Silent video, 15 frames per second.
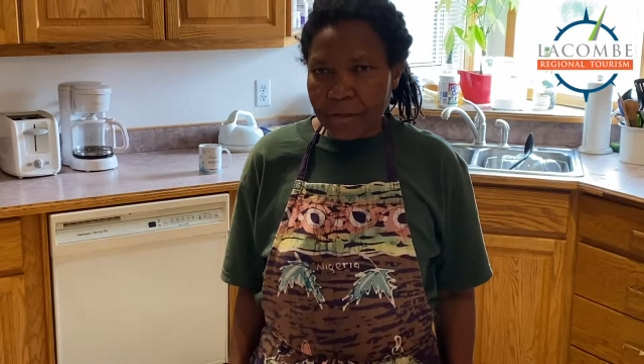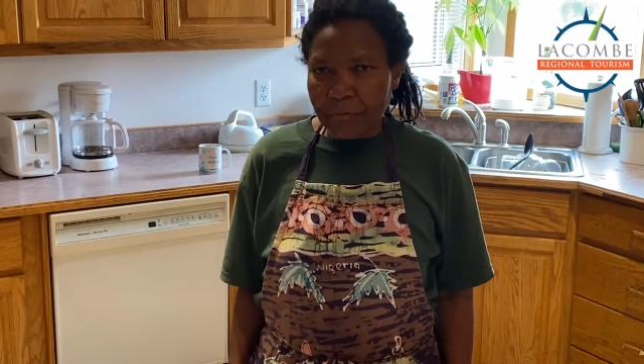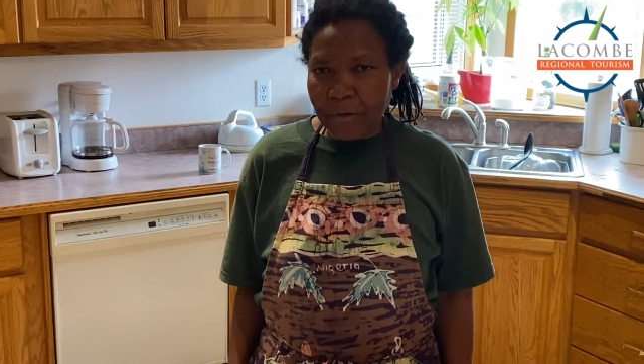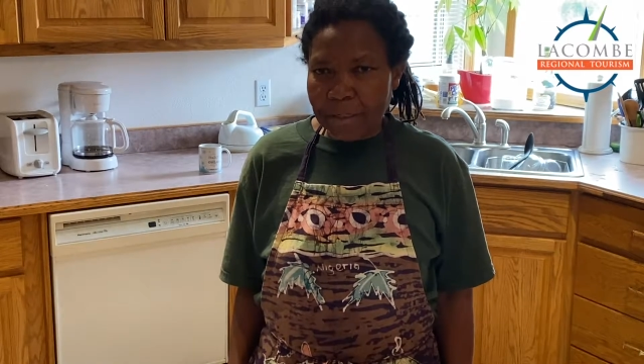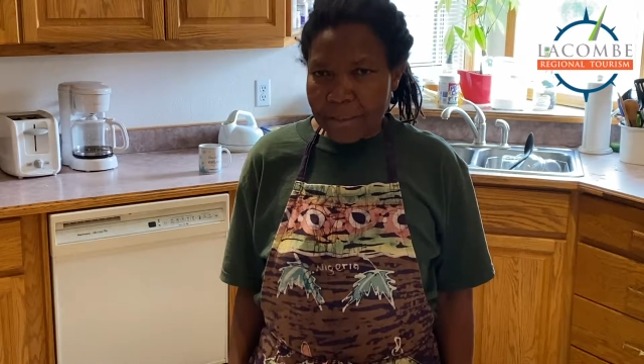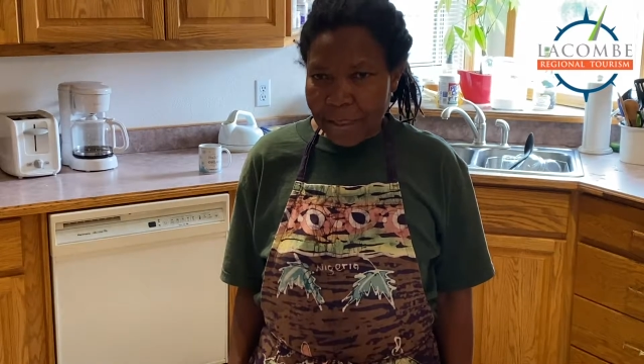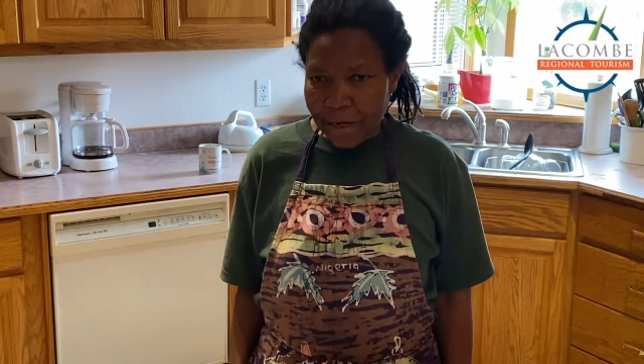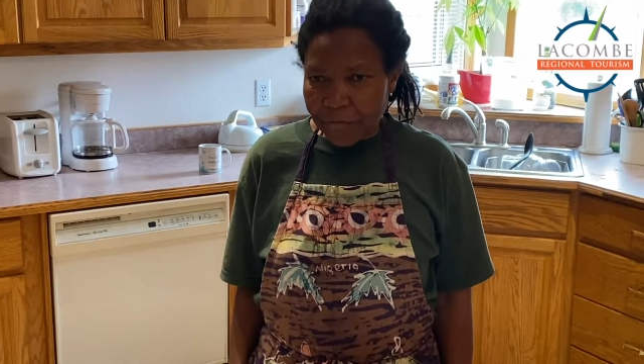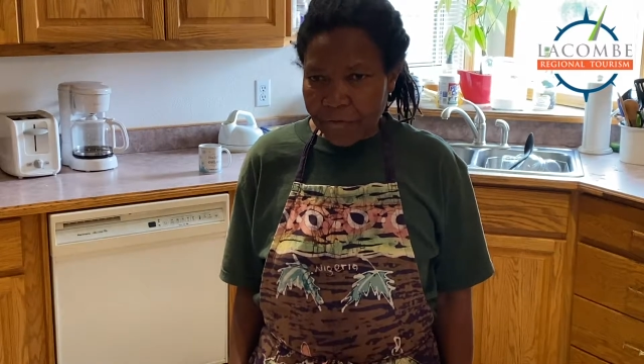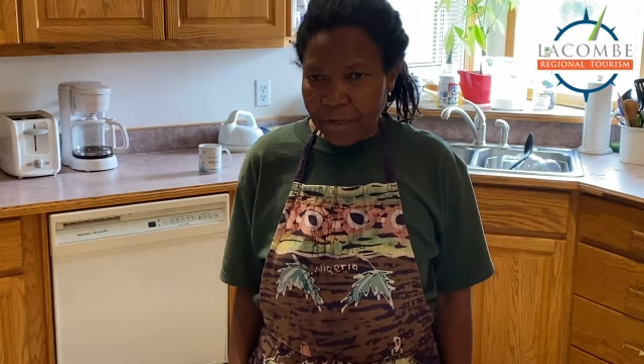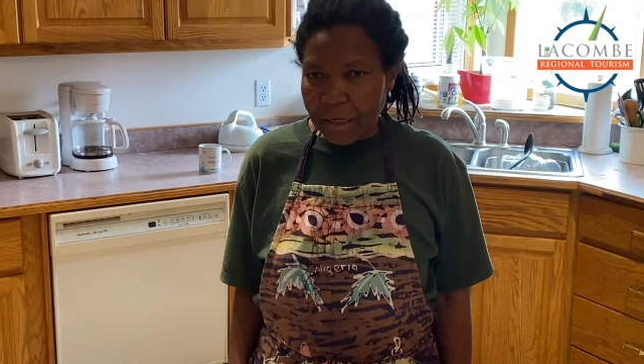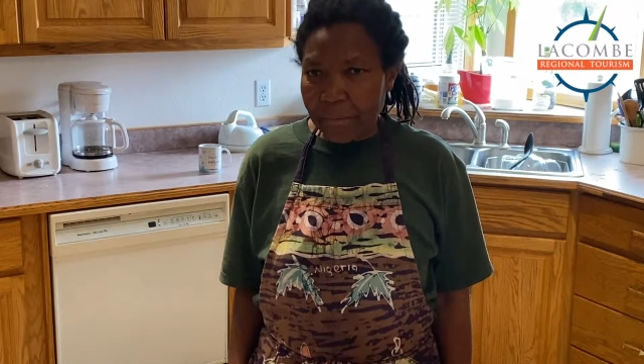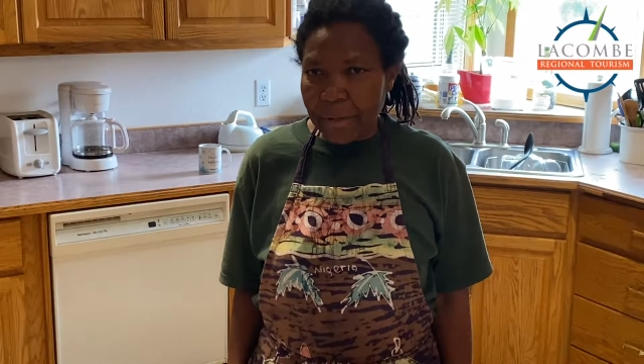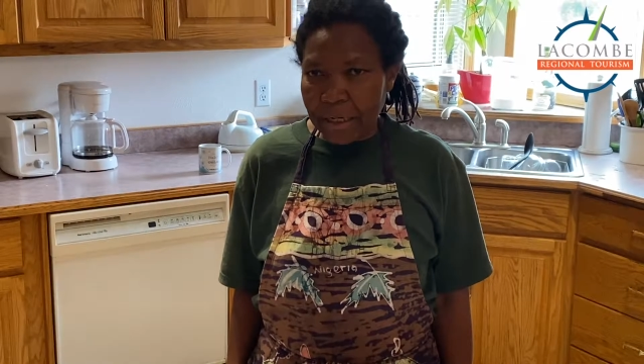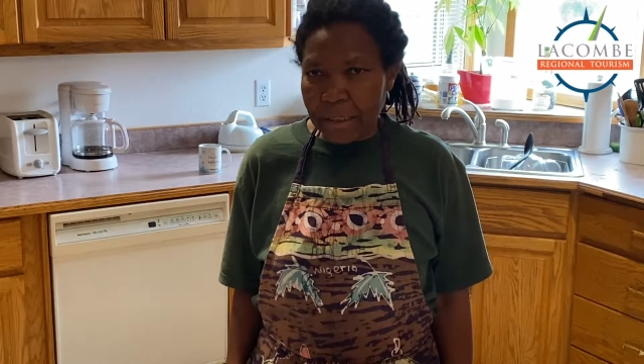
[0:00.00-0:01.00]
West
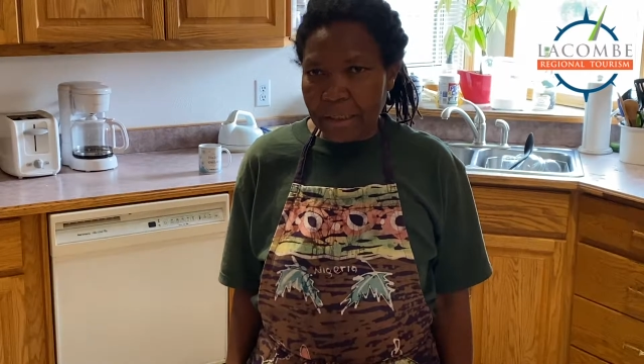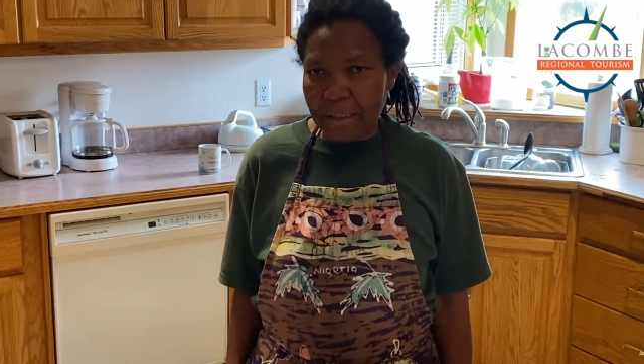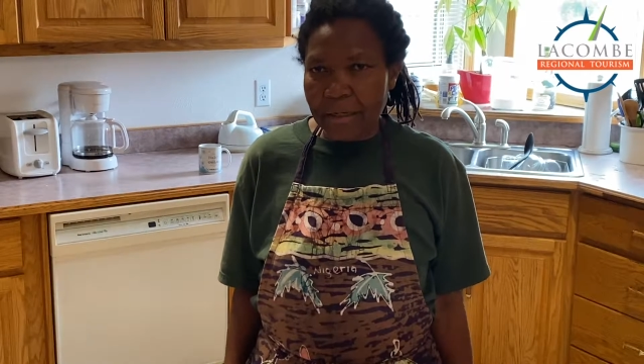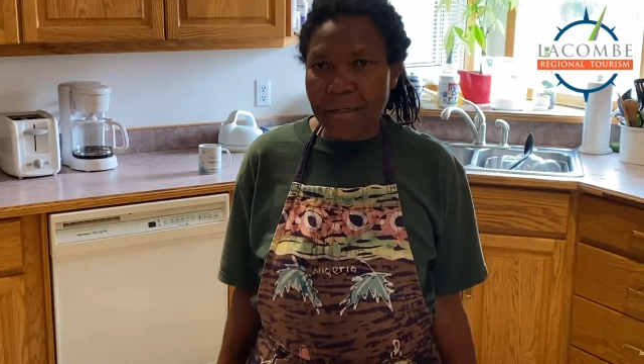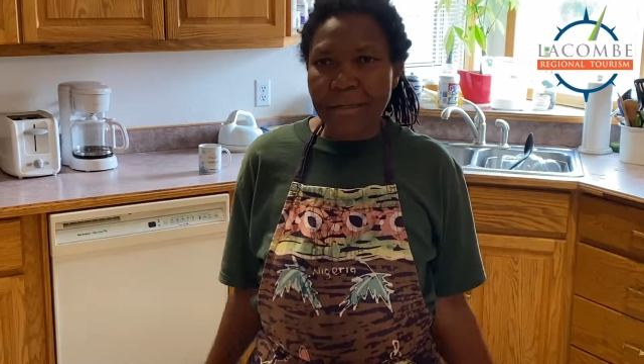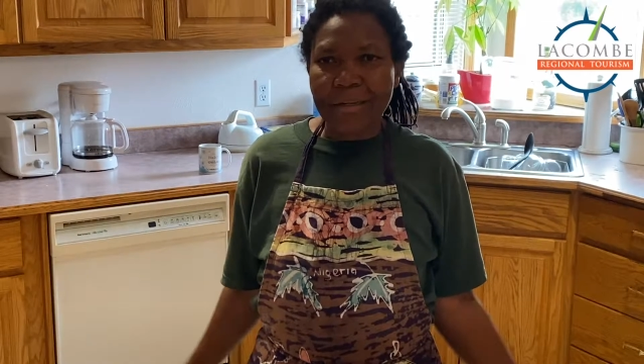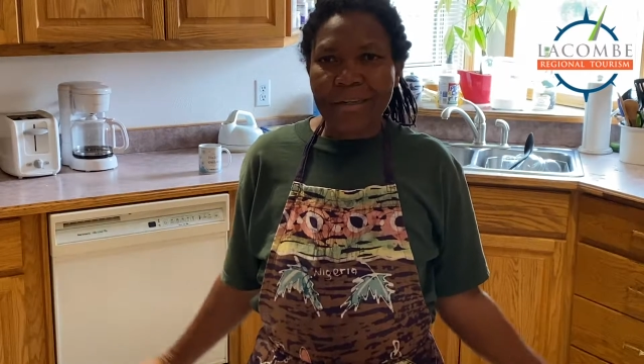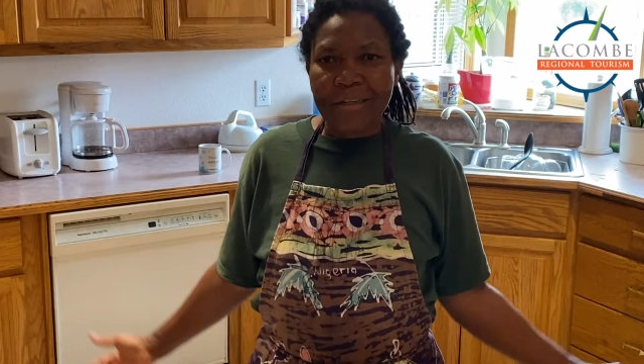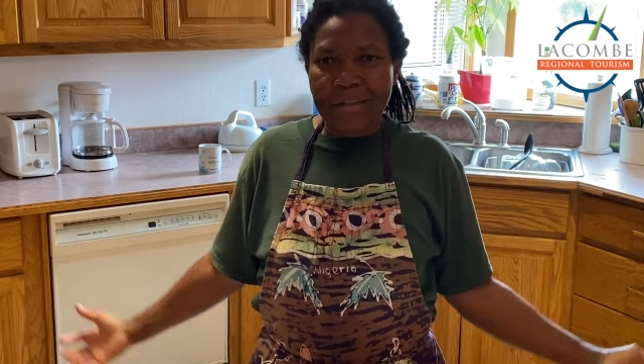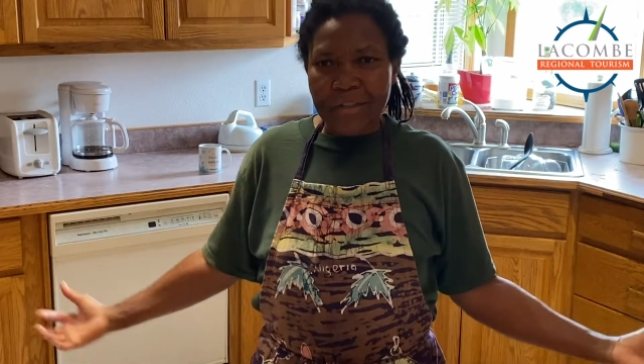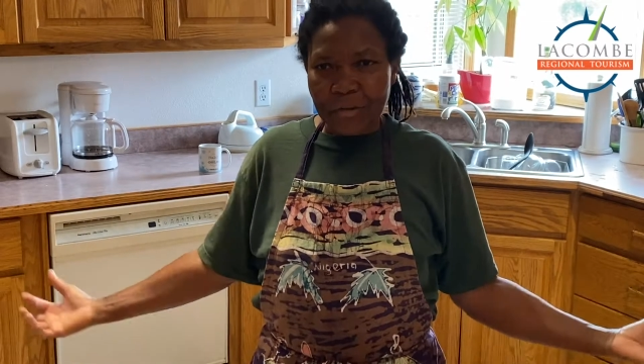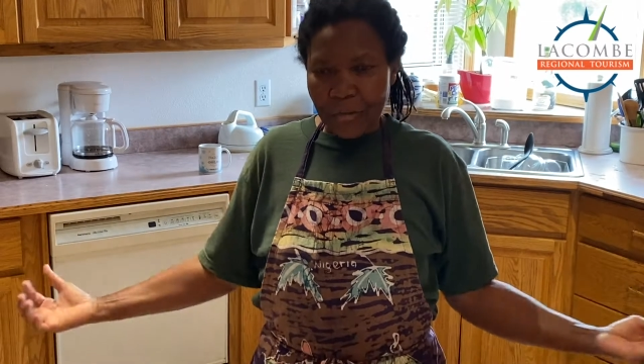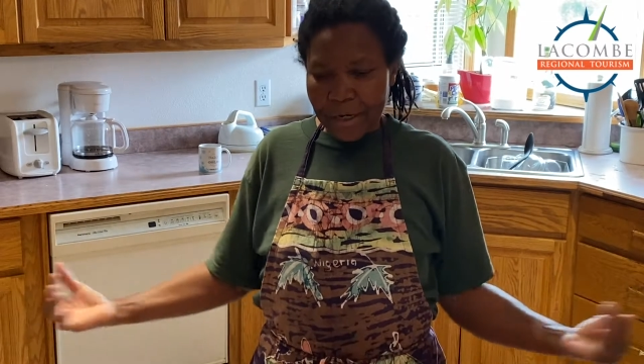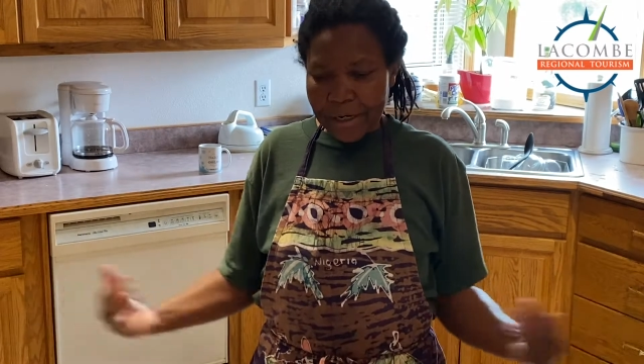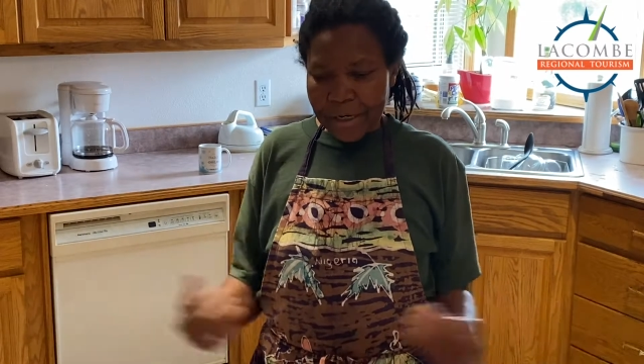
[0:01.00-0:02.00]
Africa mainly. So
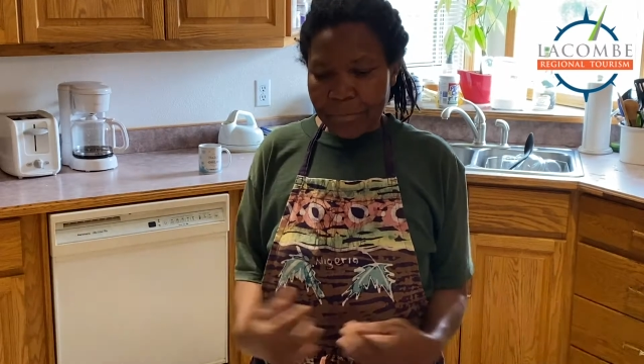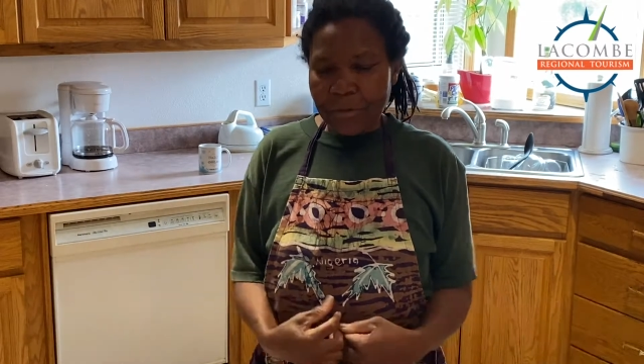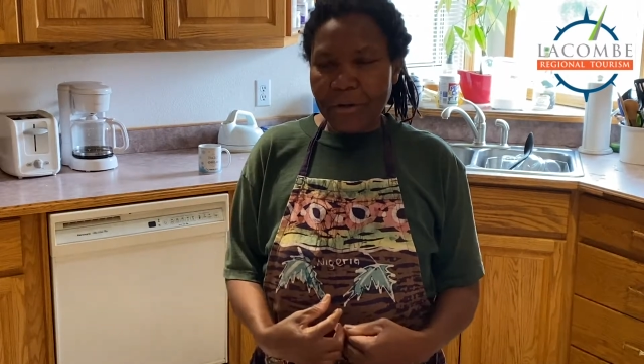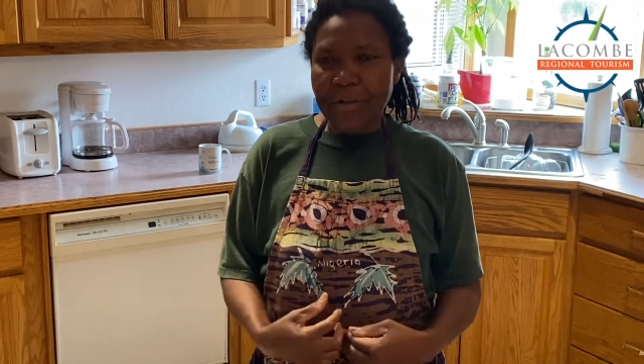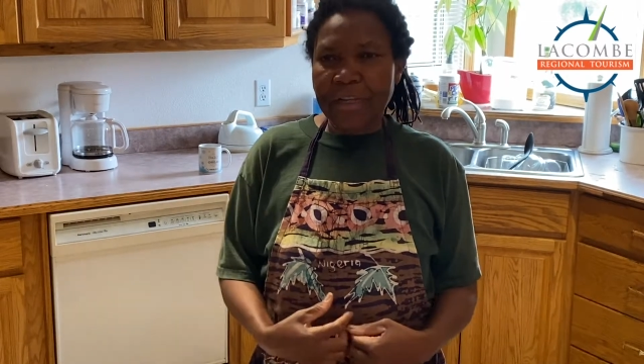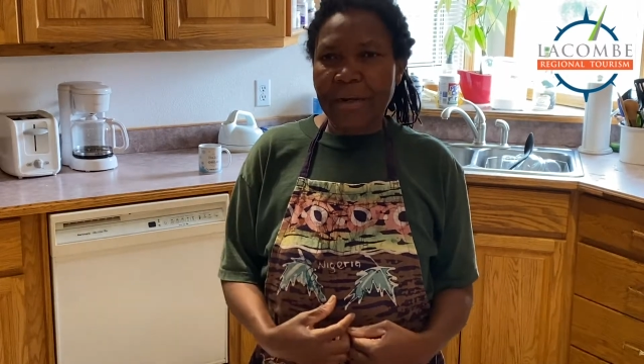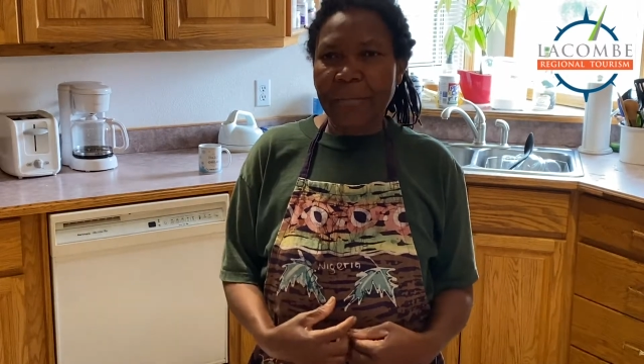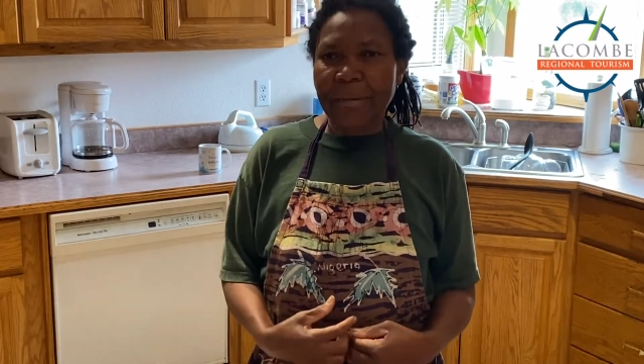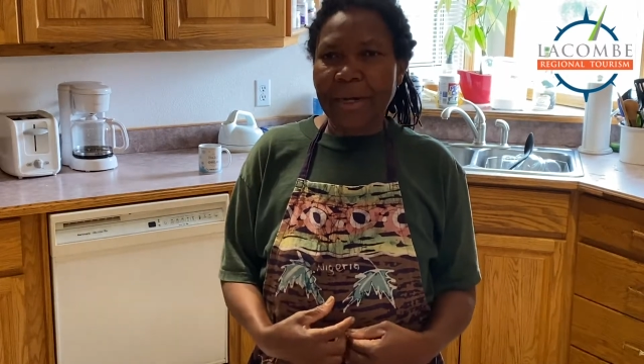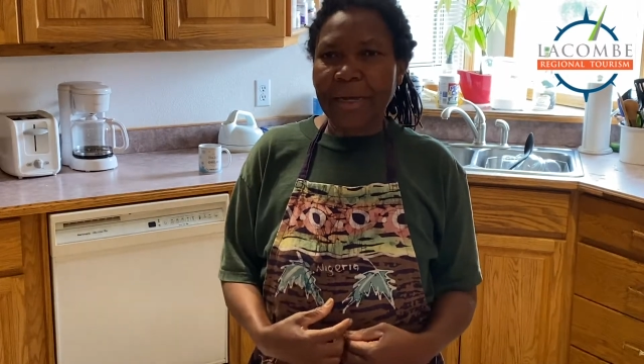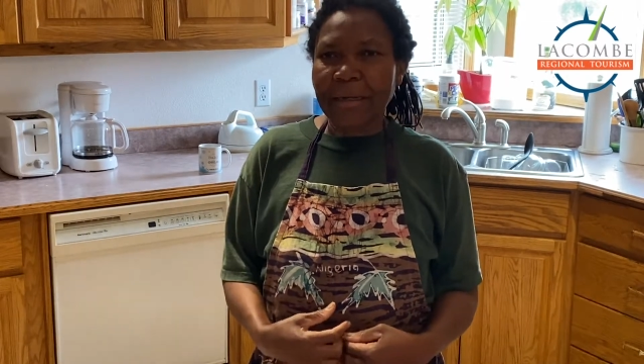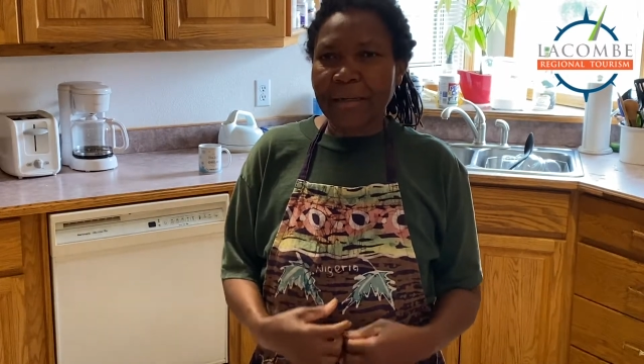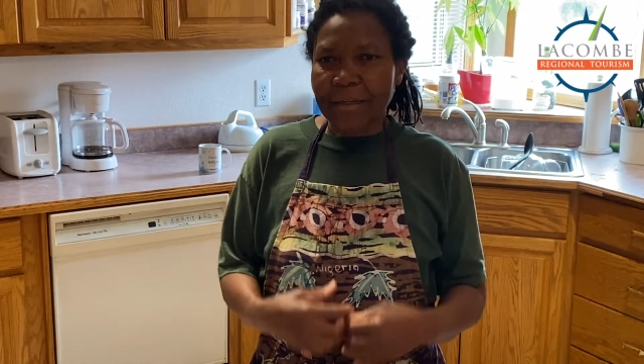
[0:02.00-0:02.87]
when they brought them back,